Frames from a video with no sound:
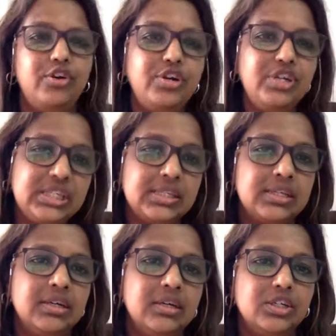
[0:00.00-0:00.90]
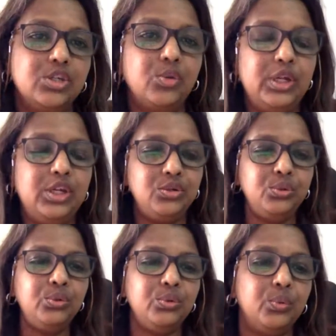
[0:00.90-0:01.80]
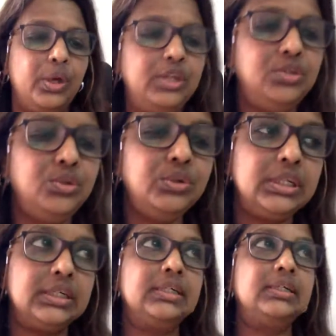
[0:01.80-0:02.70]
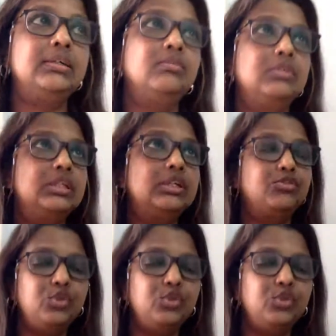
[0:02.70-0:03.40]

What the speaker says: course. So when you do the full